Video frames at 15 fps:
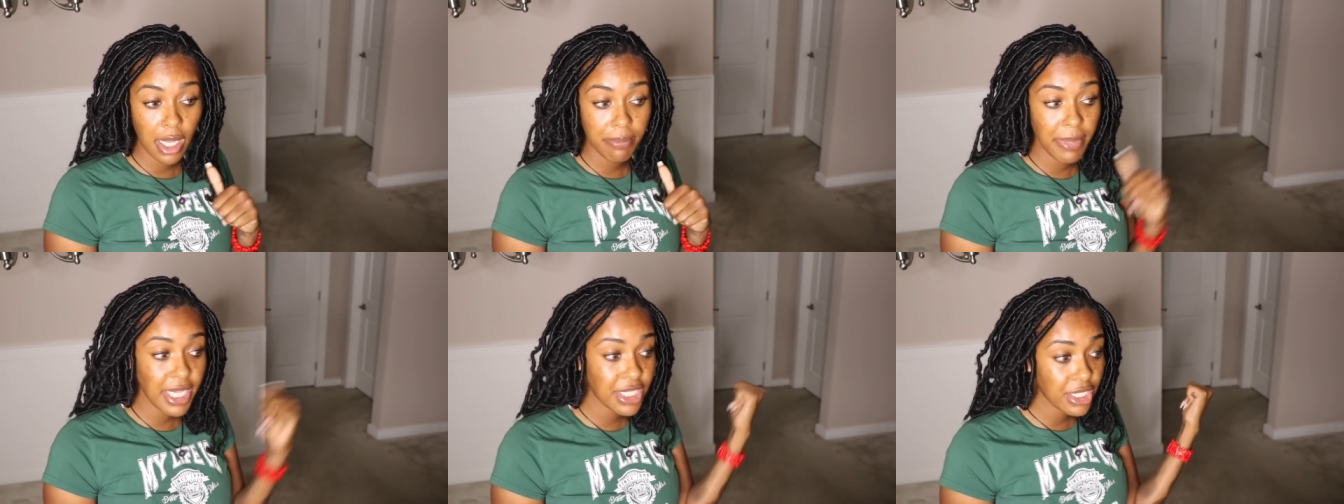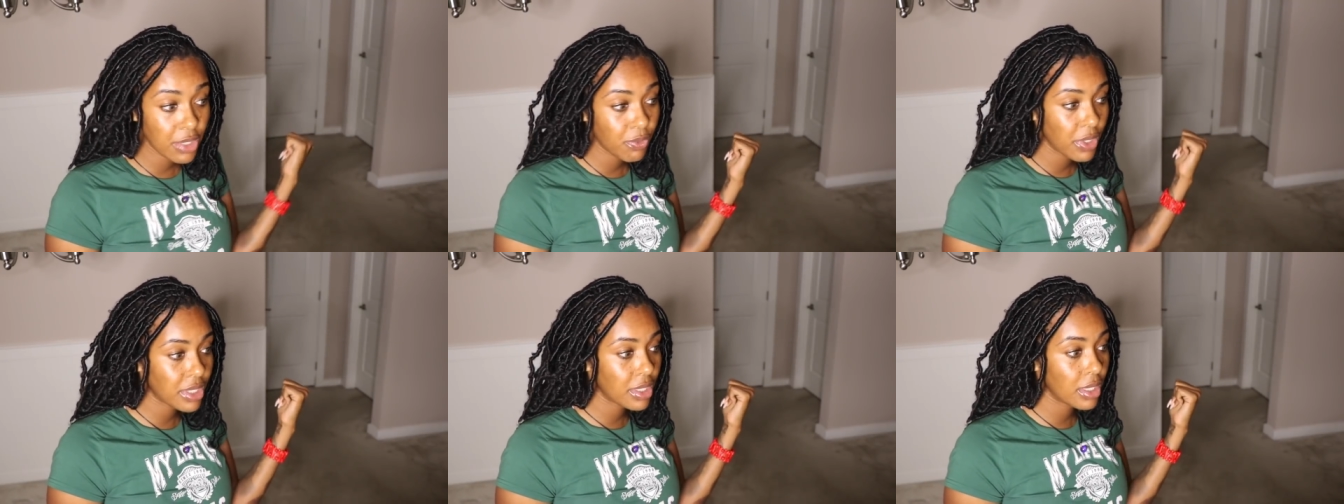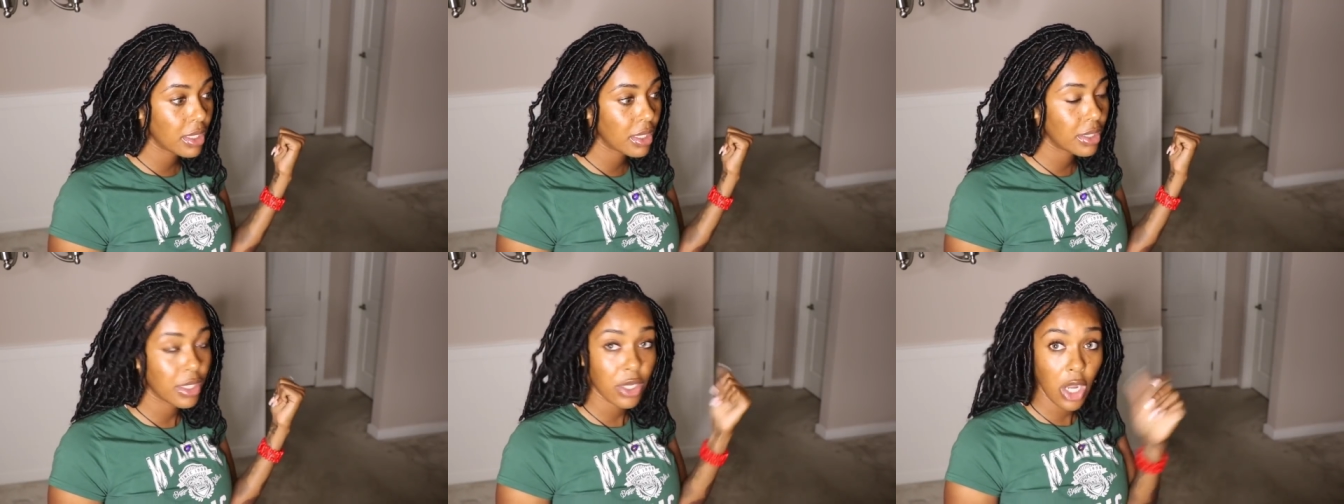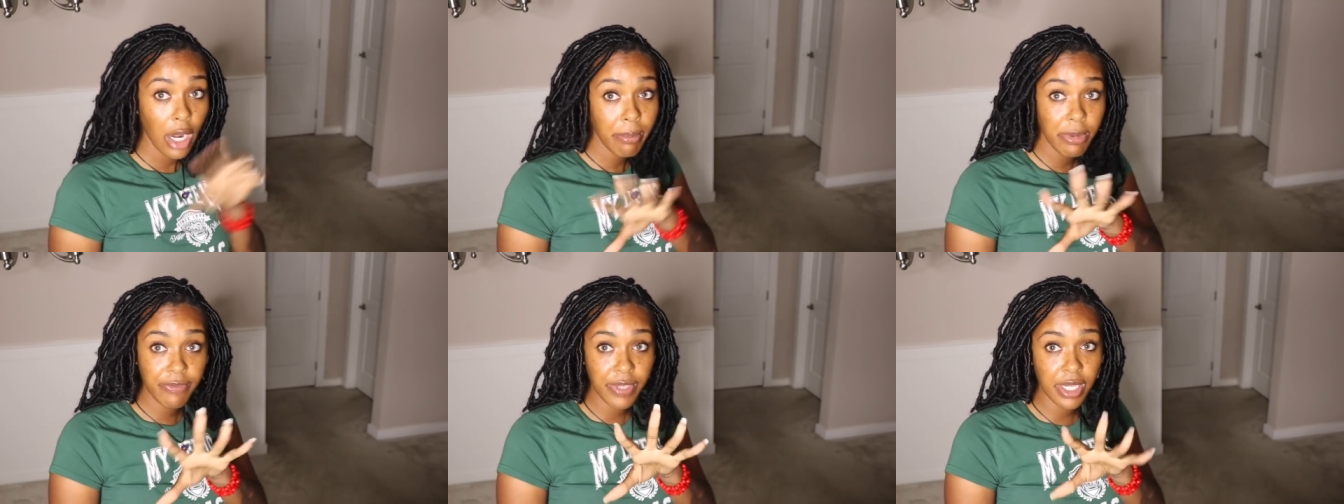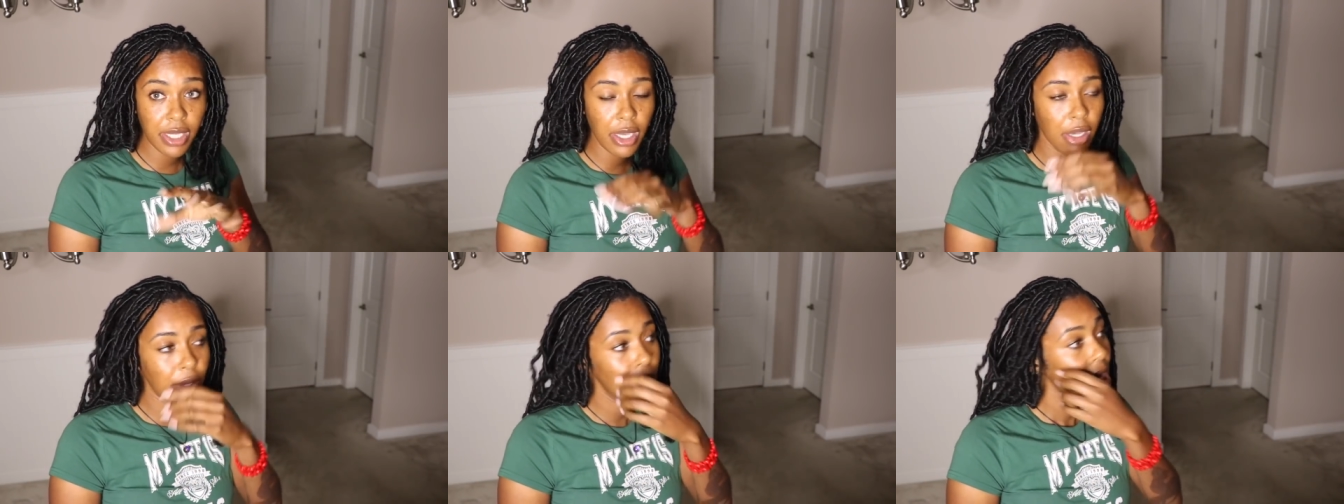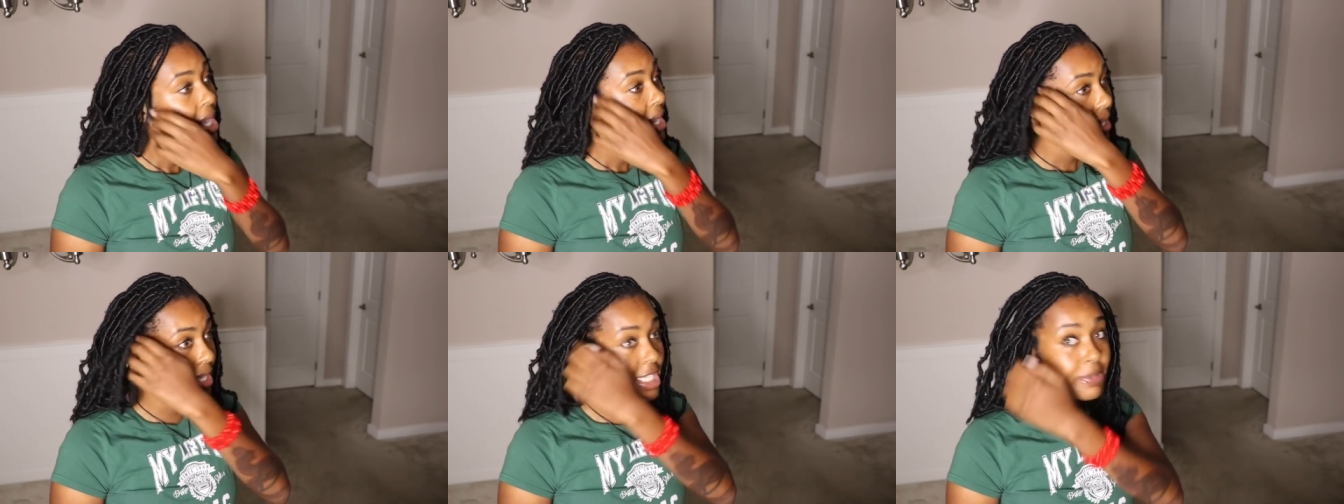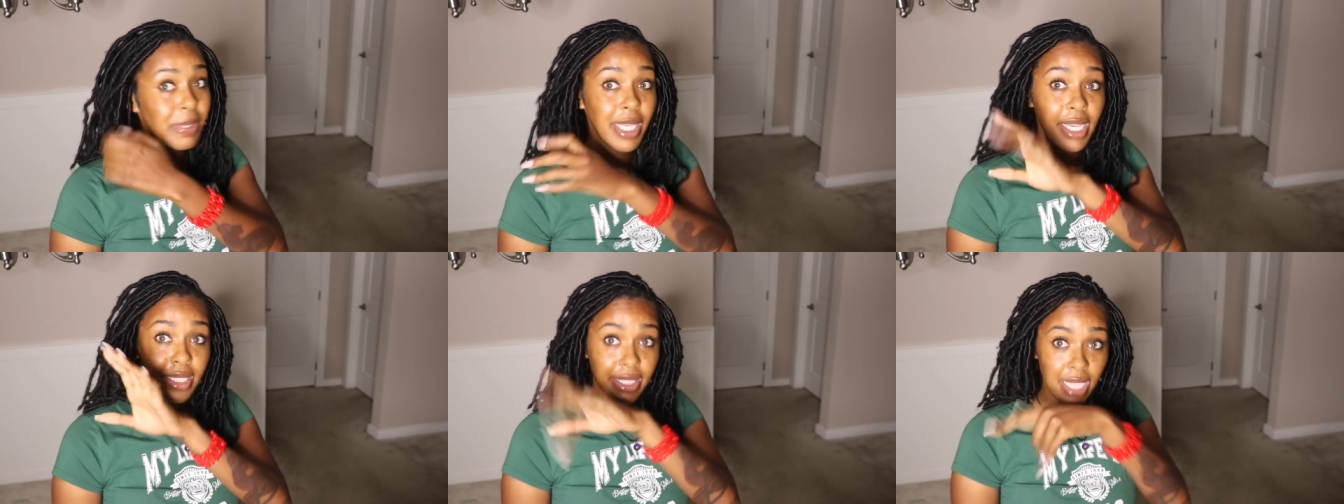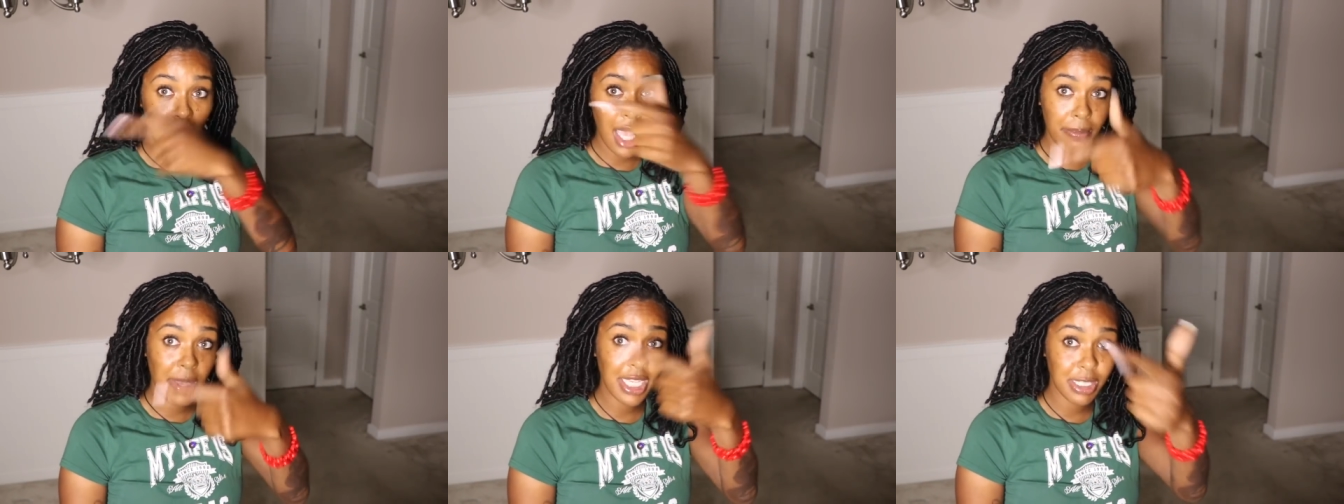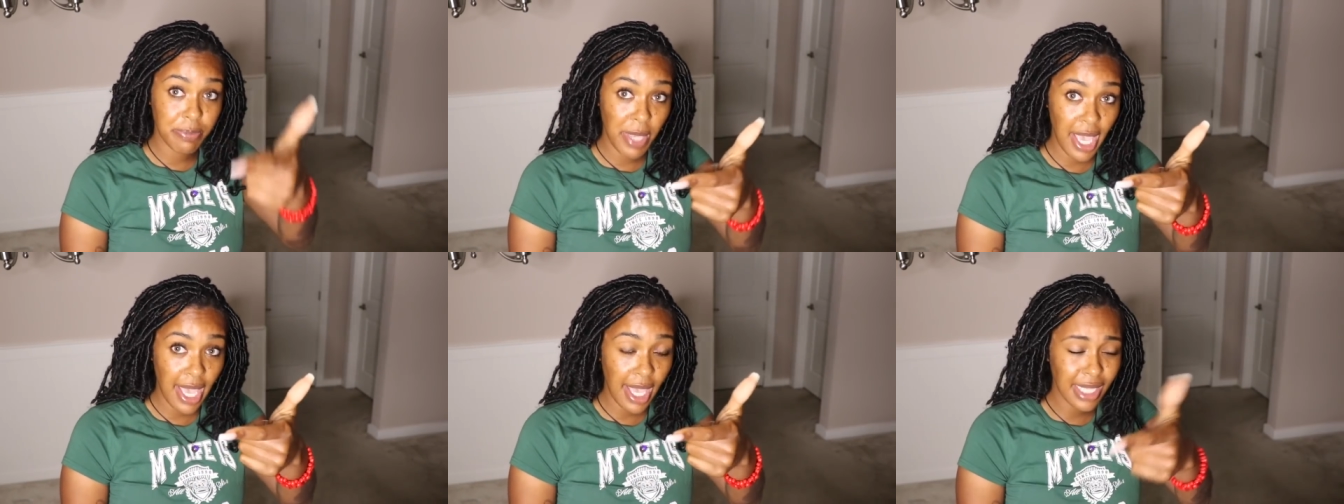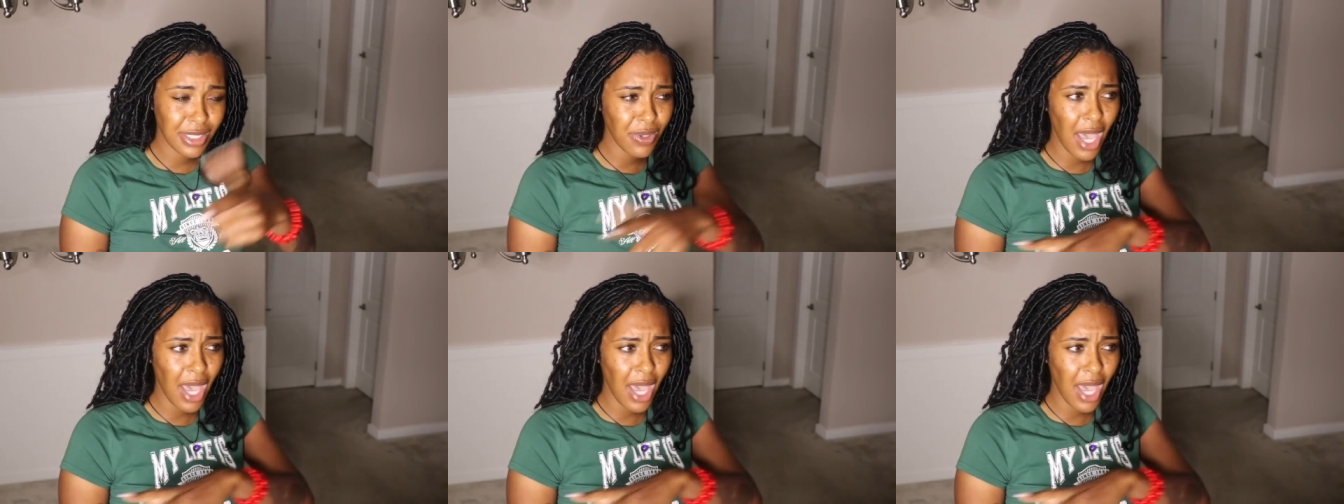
mentioned with the karma video, it's because time has passed.